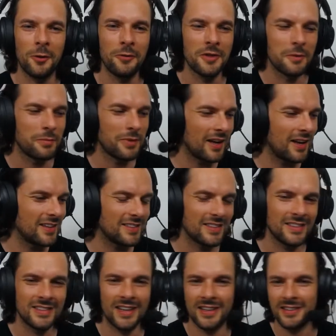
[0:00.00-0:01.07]
over the place,
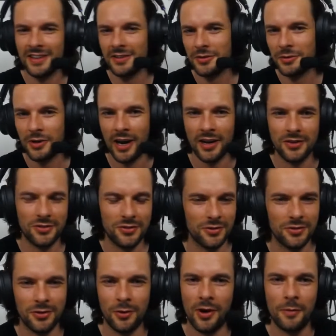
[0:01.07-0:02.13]
and as you guys
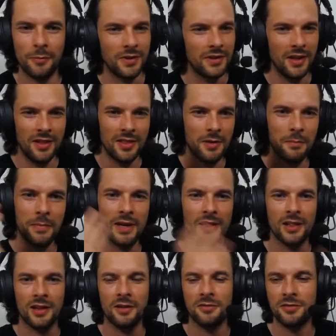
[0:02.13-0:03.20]
just saw, I'm in the
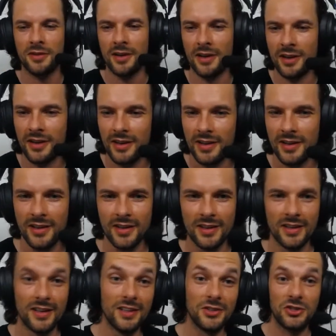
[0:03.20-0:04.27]
middle of
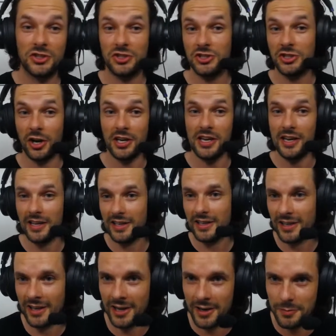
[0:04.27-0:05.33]
studying,
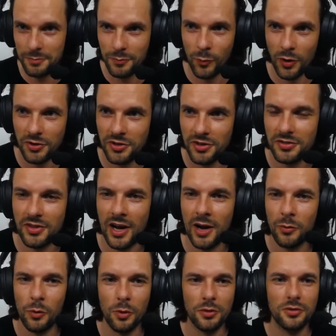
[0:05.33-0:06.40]
watching Star
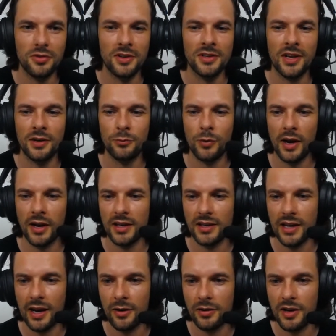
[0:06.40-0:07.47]
Wars, and writing
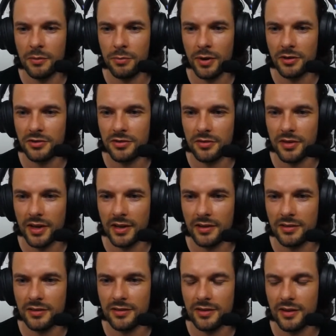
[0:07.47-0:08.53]
down a bunch of
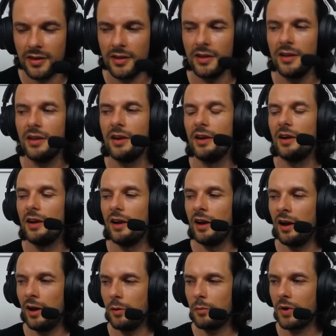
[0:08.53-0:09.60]
things.
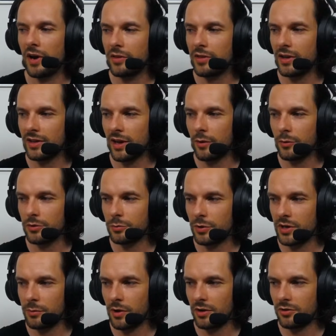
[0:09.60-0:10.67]
But I think that was
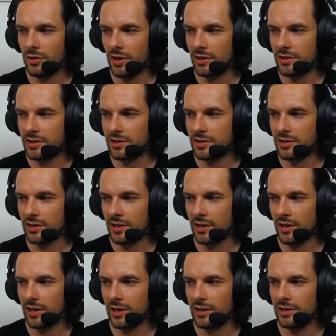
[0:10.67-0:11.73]
pretty much it.
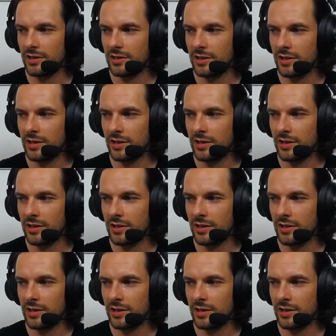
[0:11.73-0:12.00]
And